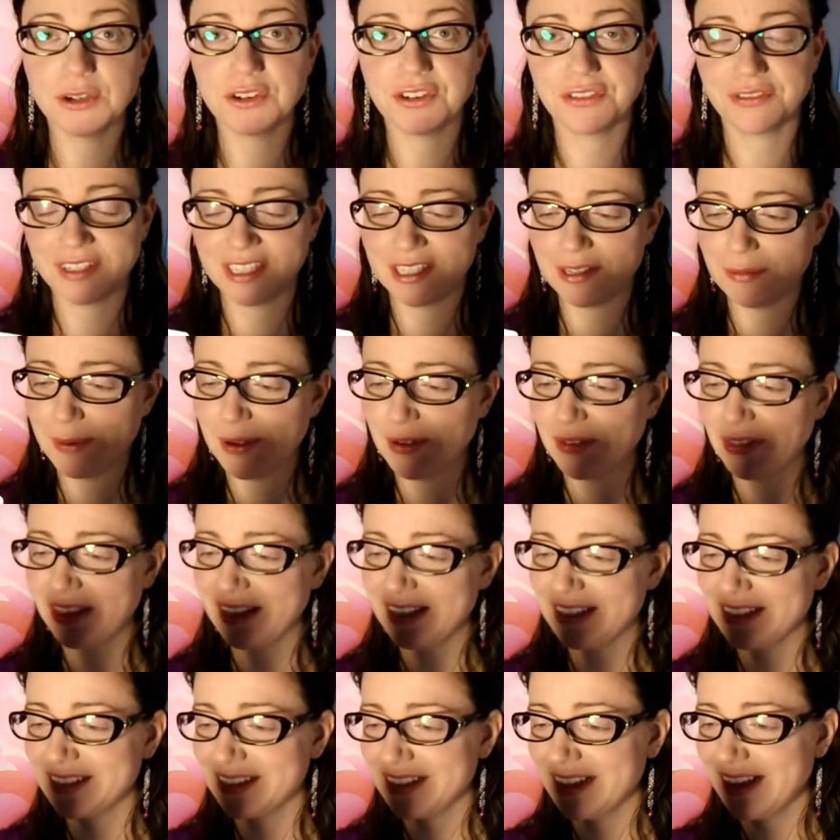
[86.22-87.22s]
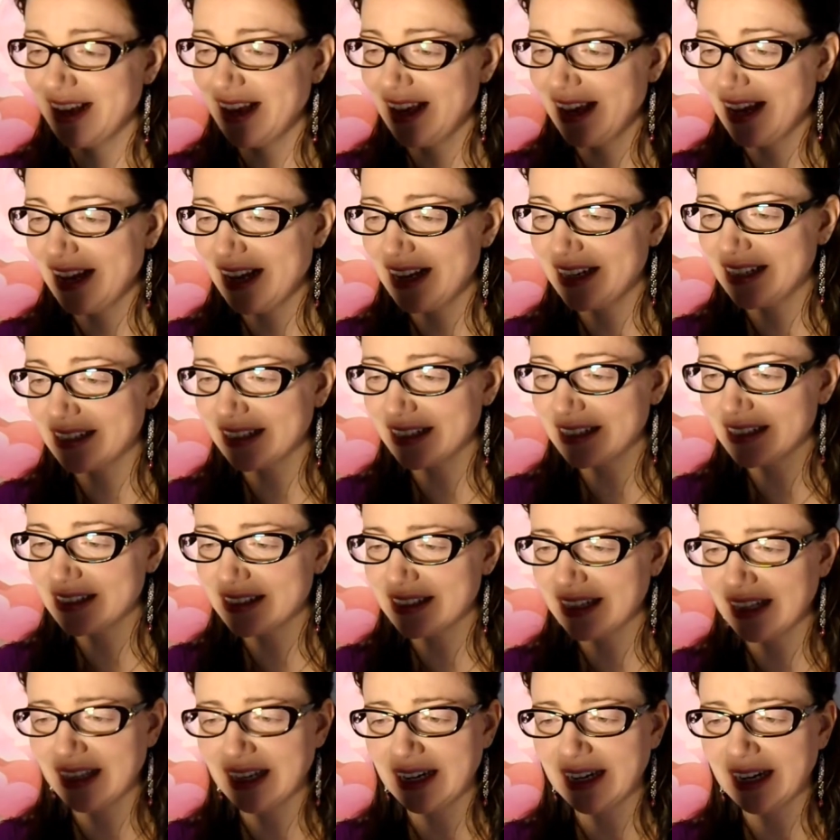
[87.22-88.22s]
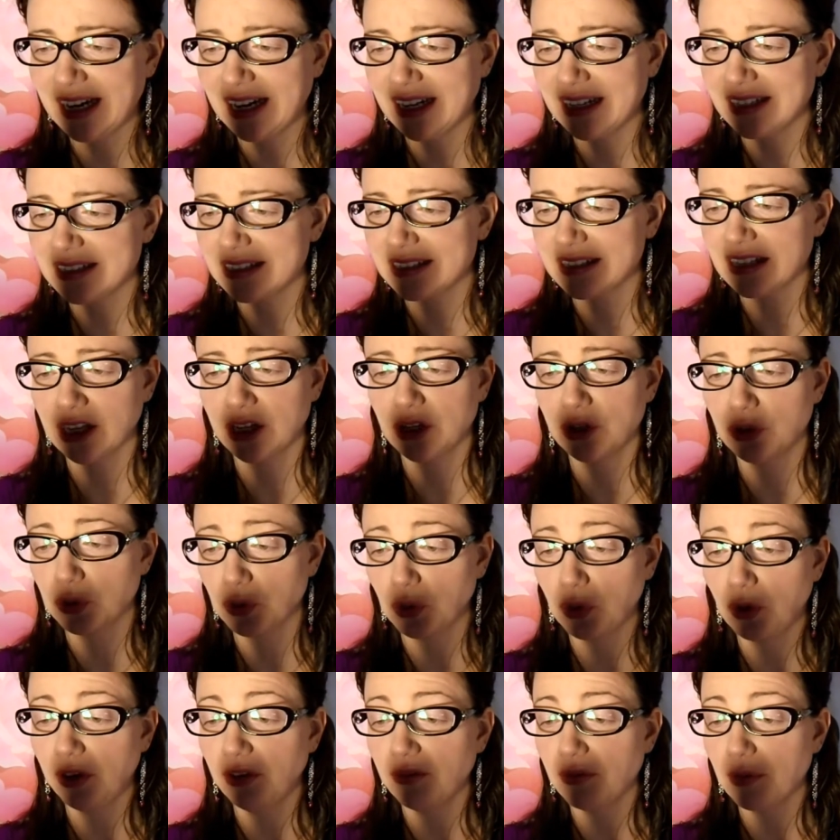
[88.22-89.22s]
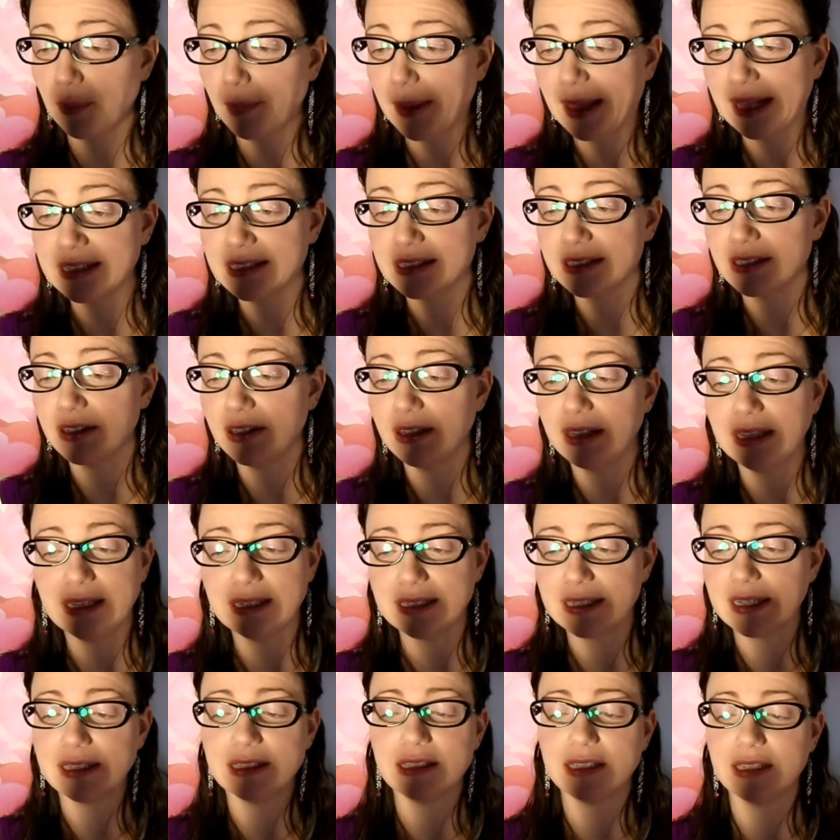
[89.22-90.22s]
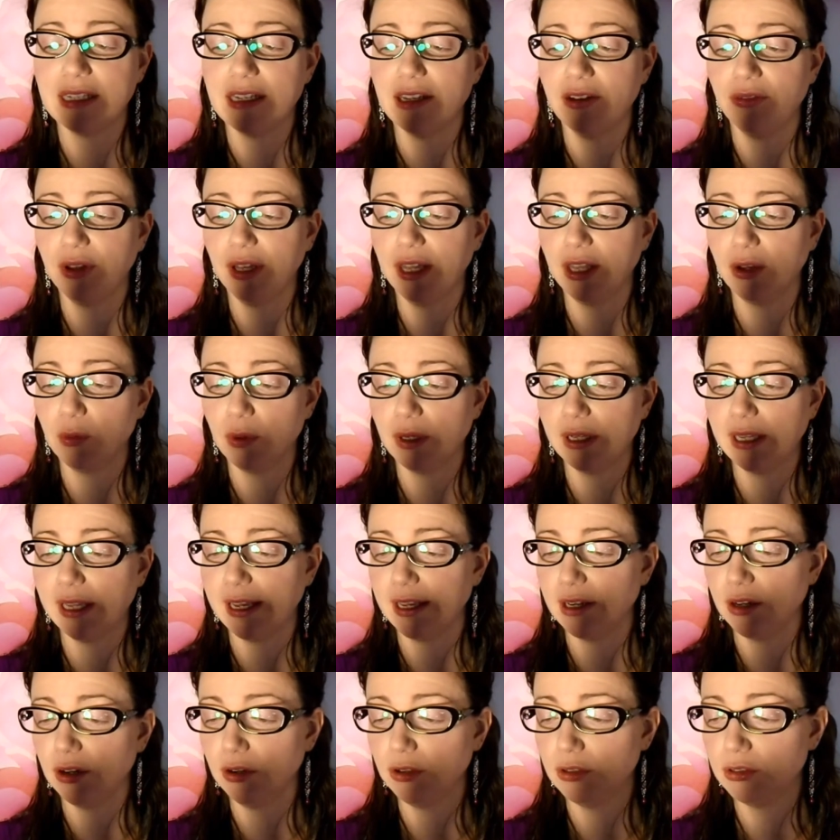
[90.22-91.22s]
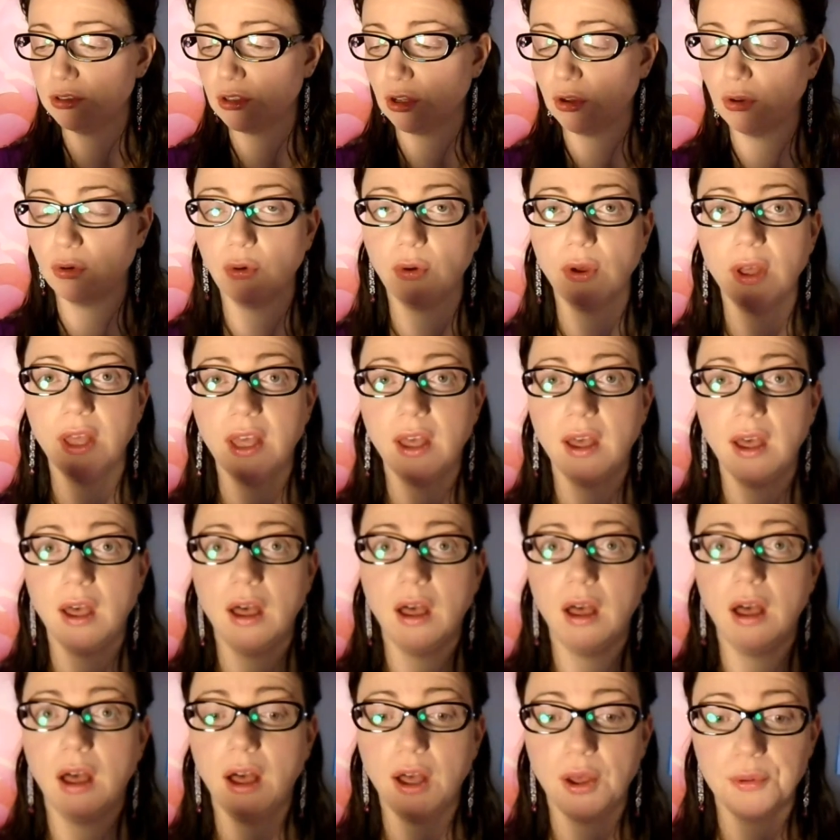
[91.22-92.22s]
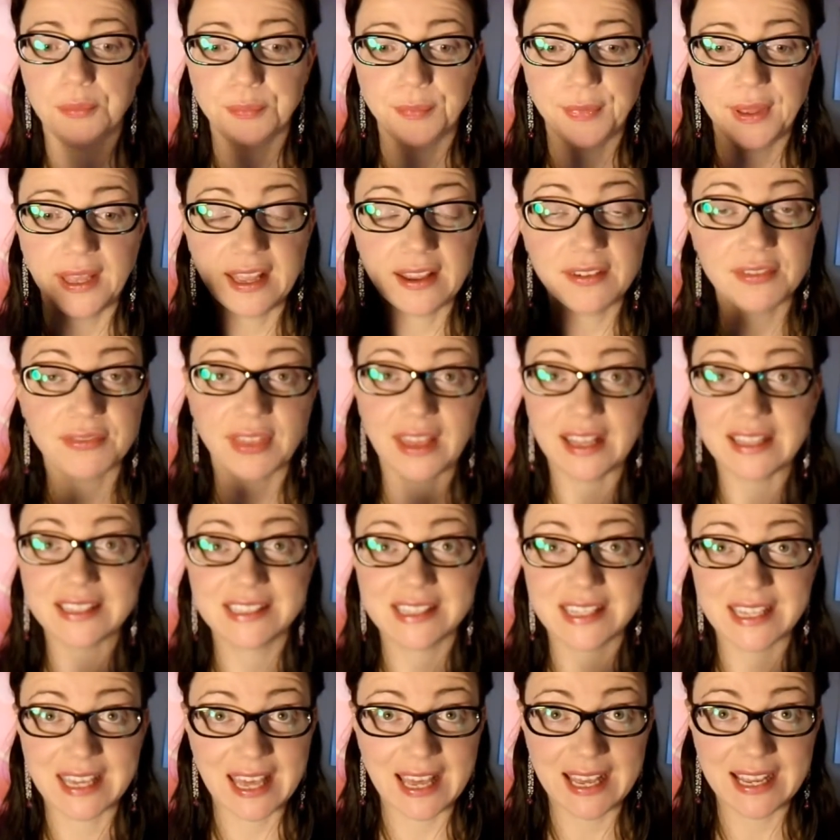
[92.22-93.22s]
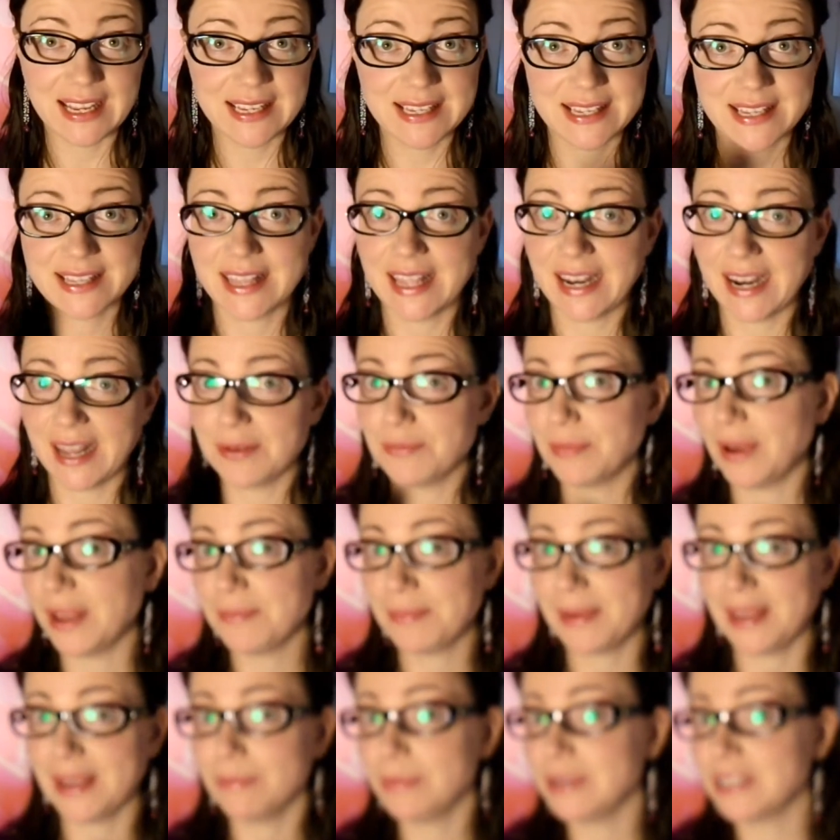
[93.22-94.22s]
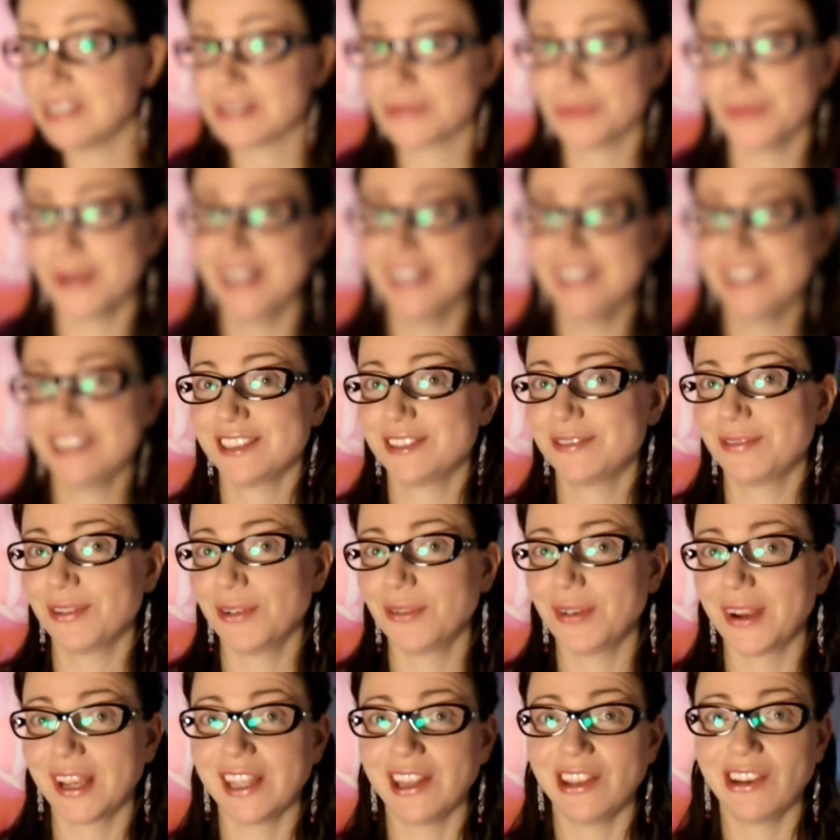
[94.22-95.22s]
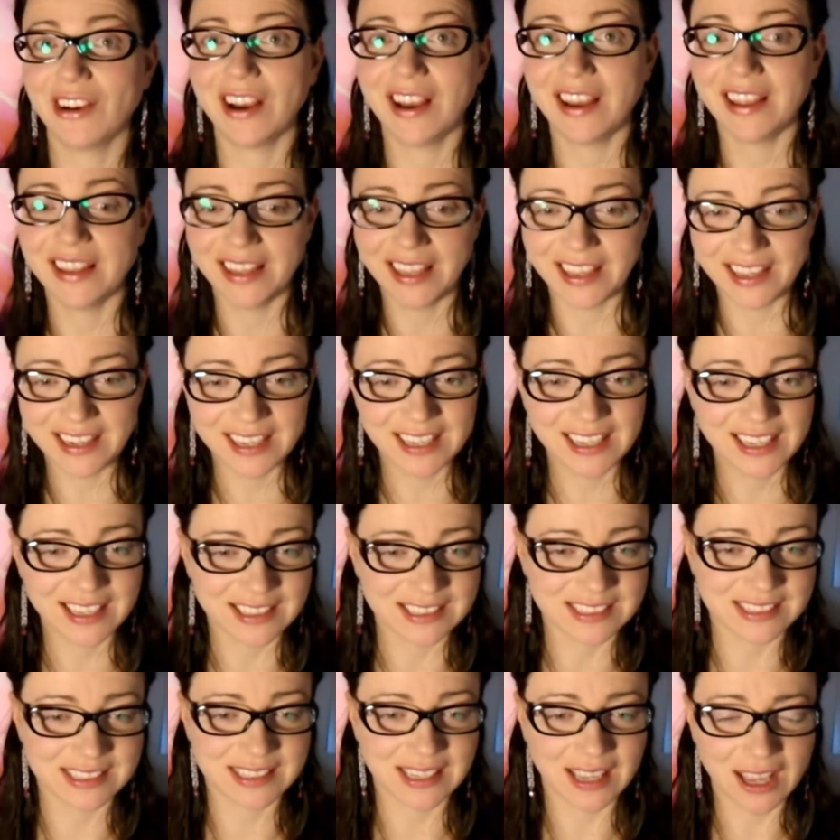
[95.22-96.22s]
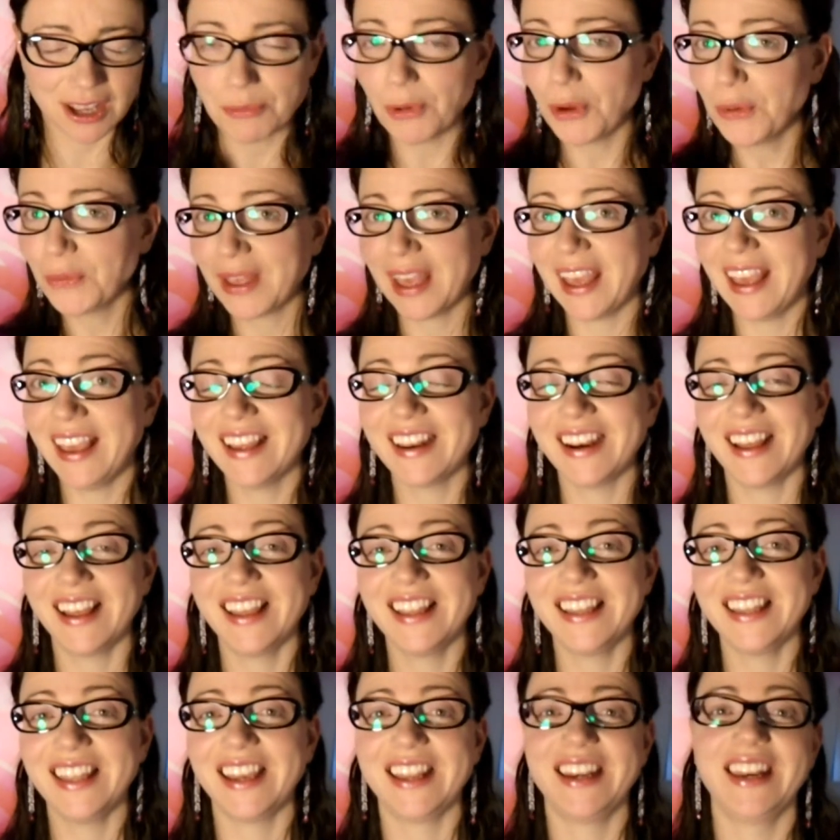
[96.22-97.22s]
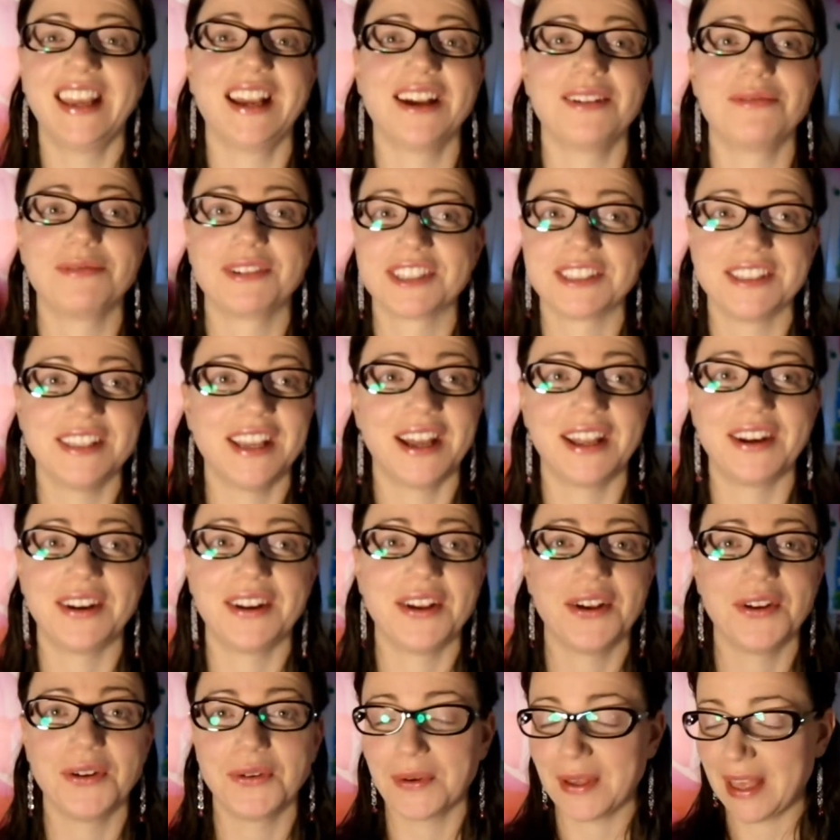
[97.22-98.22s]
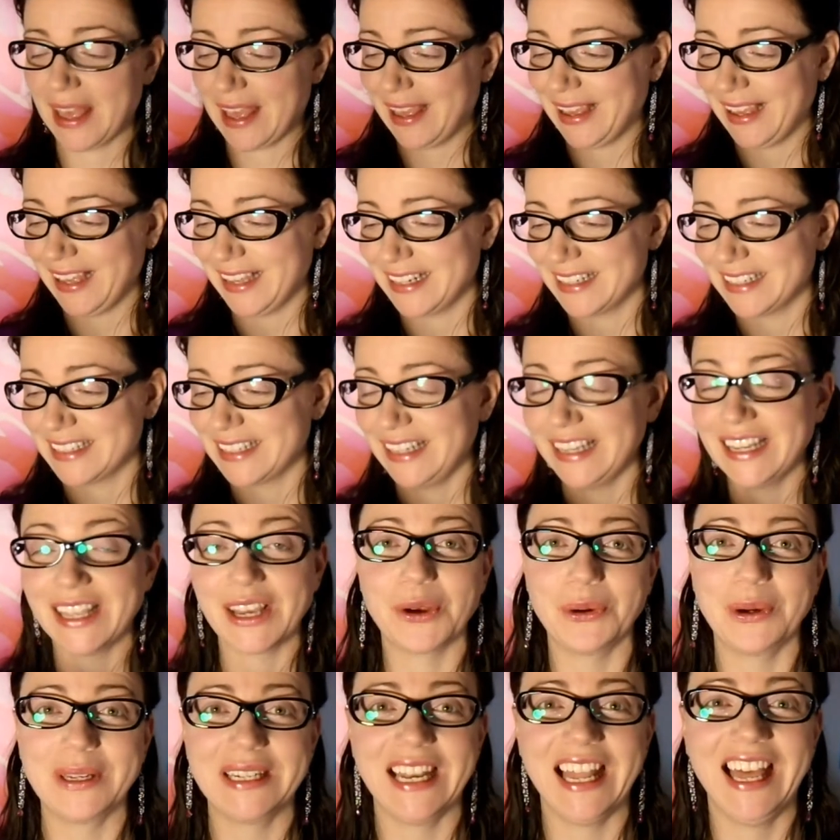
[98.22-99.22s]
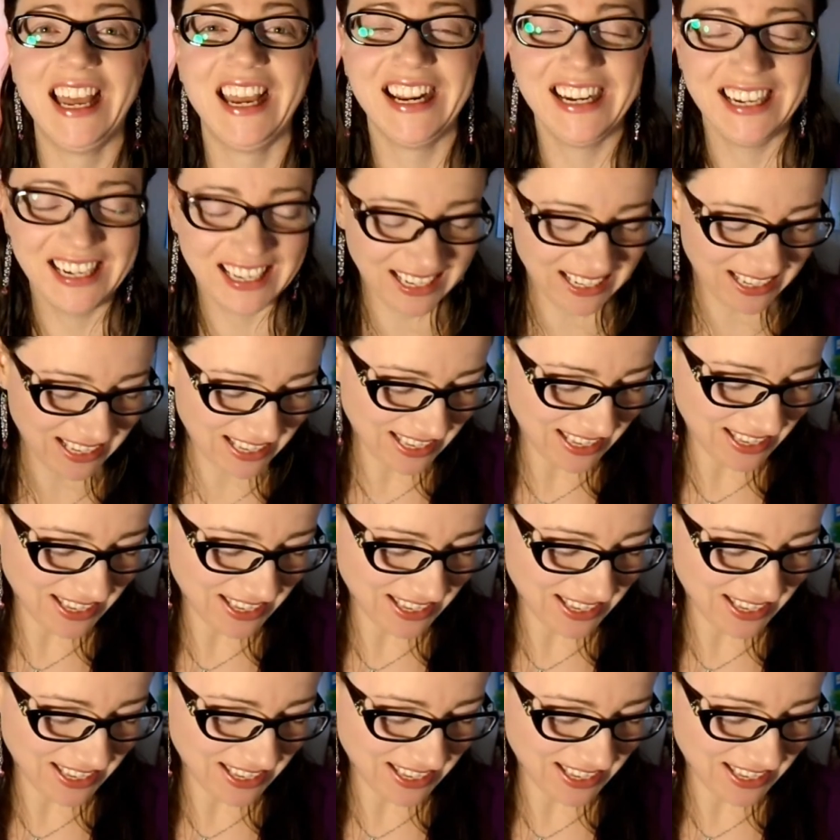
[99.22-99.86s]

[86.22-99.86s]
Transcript: nervous about this. It does say that it has the control of a pencil, the intensity of a liquid liner, so if that's the case, then I might be able to swing it just for regular eyelining, because I'm okay at eyelining, I'm just not okay at liquid lining.